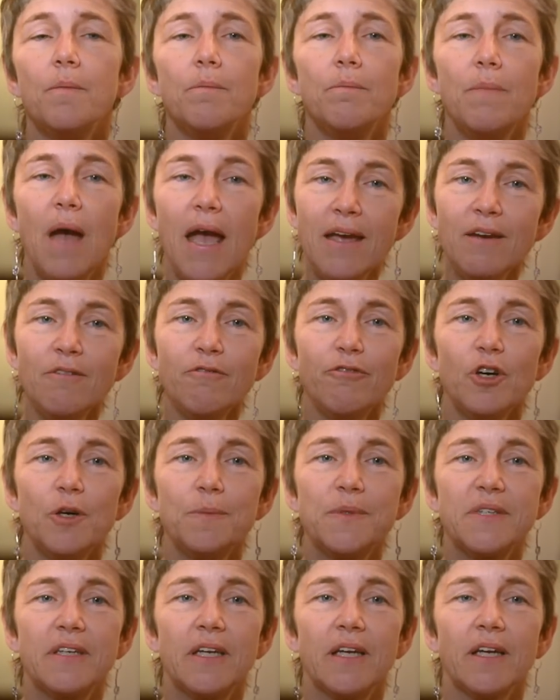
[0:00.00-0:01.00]
Main
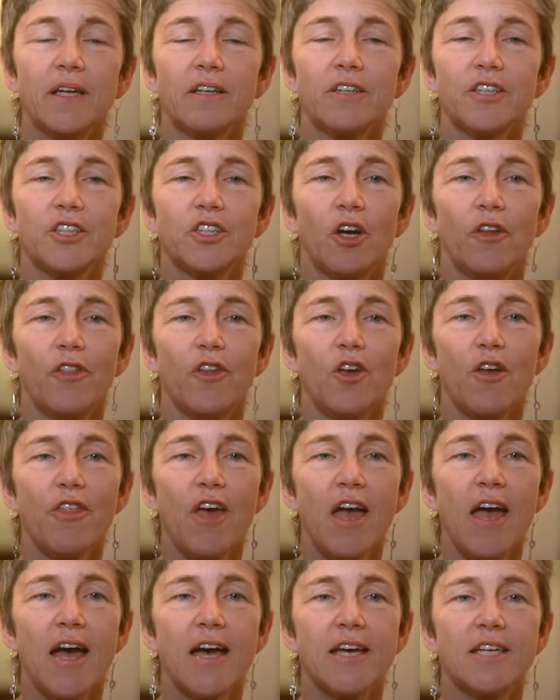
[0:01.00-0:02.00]
verbs in English, on the
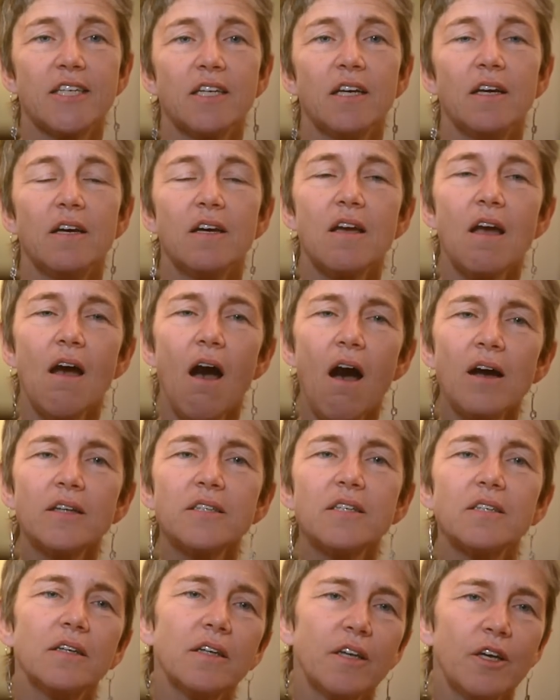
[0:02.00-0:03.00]
other hand,
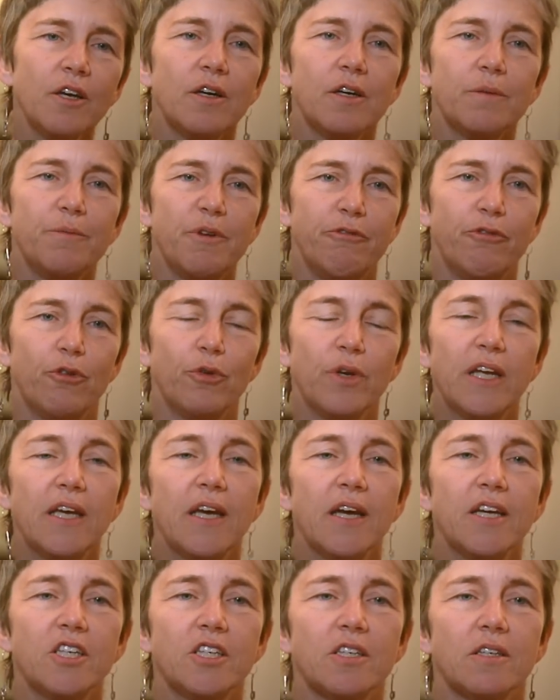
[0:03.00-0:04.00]
can't occur before
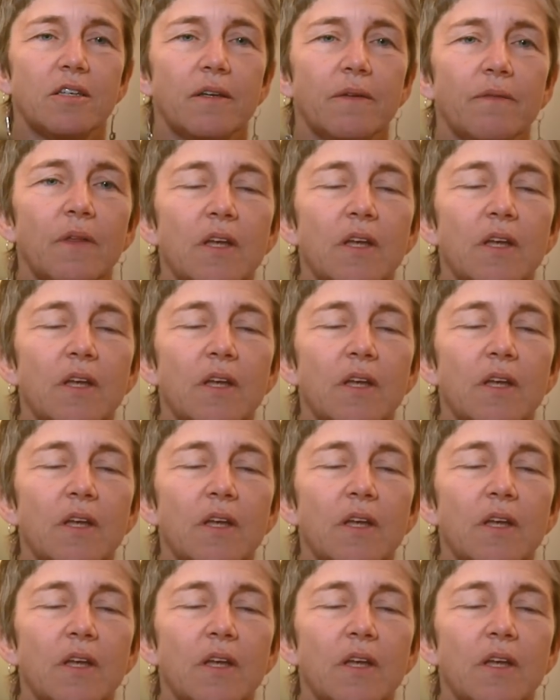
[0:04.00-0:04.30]
negation.